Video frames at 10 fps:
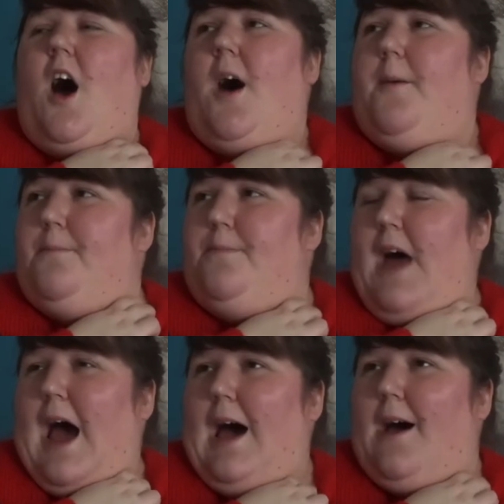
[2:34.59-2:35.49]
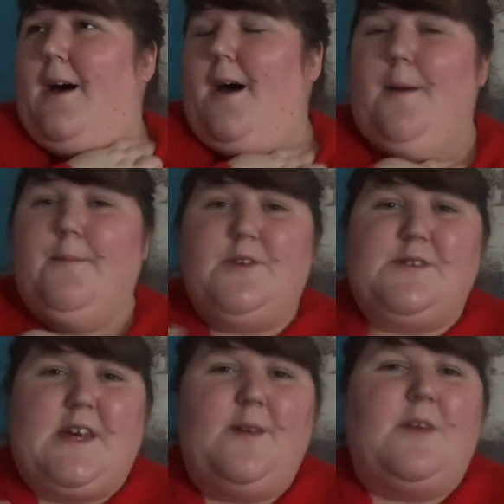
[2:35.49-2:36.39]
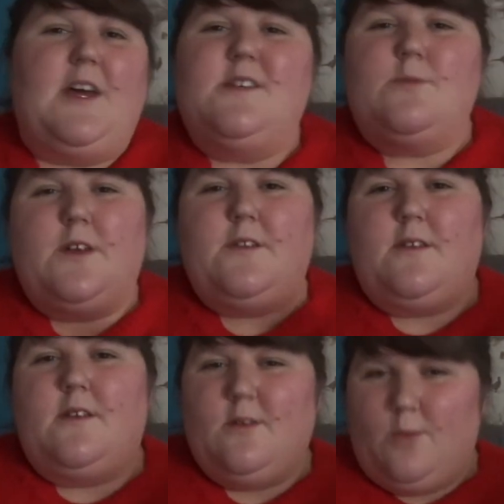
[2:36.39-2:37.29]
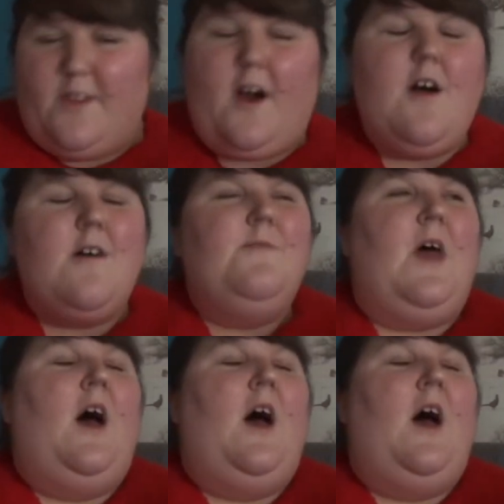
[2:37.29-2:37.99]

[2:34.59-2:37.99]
um, at a museum that he's with with her.